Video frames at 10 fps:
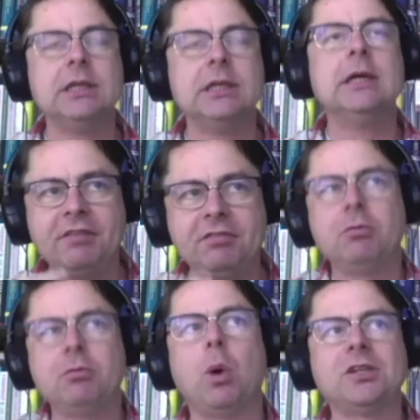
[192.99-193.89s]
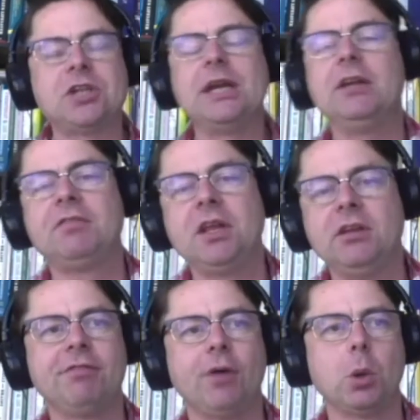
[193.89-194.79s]
If you've watched any of the
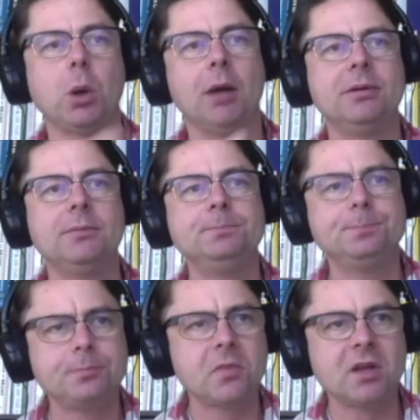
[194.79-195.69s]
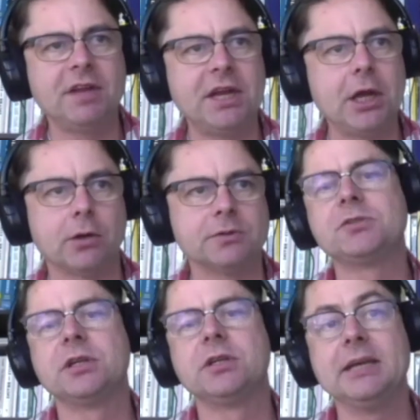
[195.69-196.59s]
follow up videos
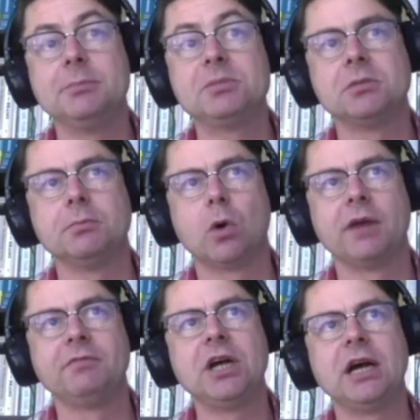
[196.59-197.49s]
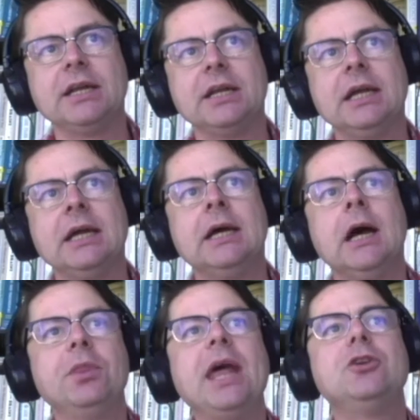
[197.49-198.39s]
that Gibson Moore have done,
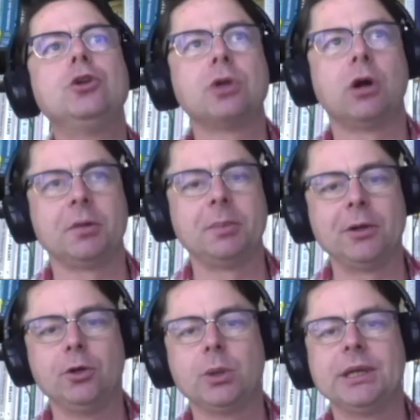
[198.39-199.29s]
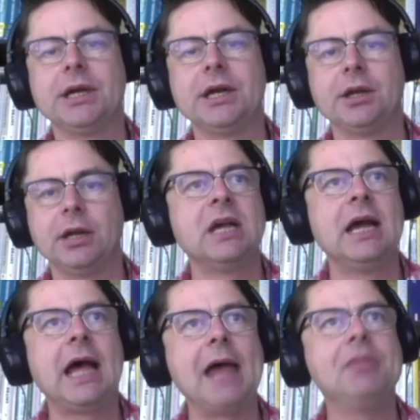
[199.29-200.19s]
they do talk about nuclear in
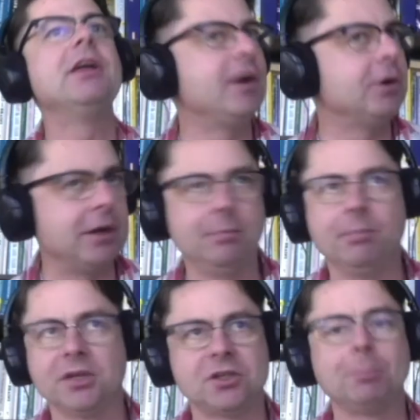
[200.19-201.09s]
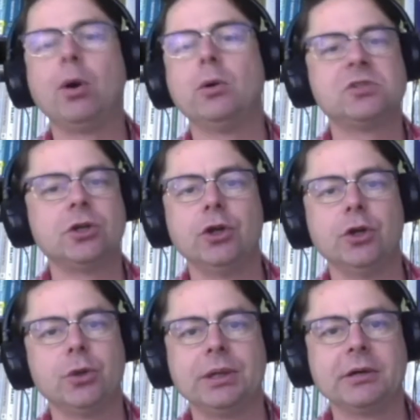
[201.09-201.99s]
and very much opposed to
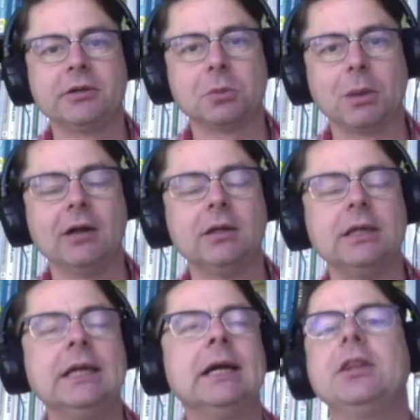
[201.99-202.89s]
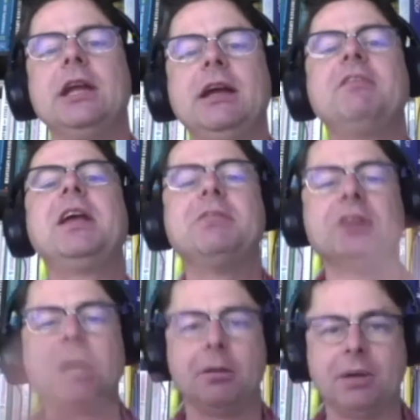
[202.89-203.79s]
nuclear as well. They have given up
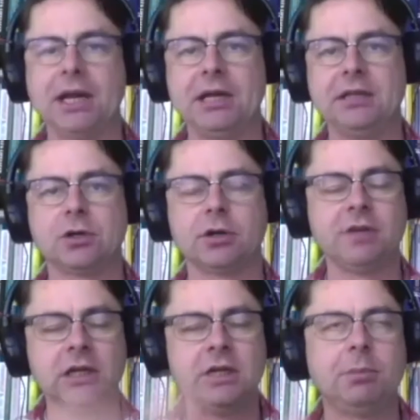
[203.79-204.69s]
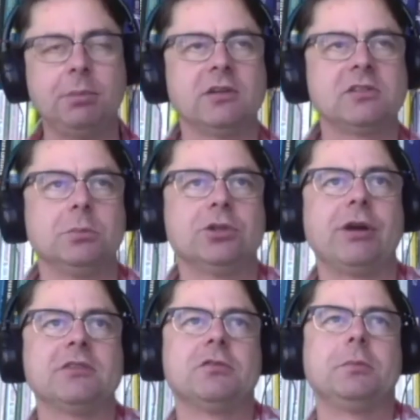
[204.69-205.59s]
on any sort of possible
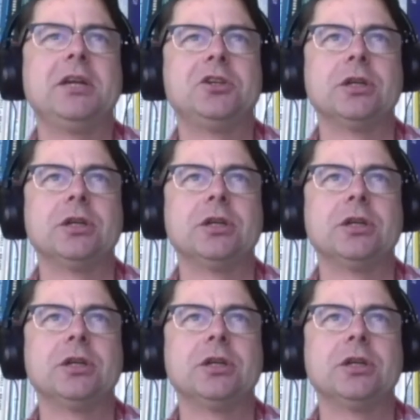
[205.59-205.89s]
transformation.